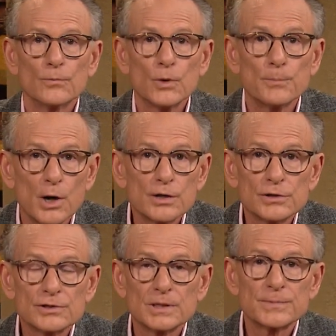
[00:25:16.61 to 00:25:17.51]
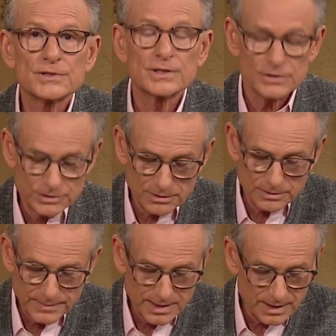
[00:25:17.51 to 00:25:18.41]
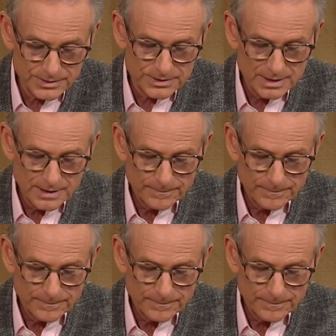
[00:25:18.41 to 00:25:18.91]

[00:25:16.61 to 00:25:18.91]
where partnership is concerned because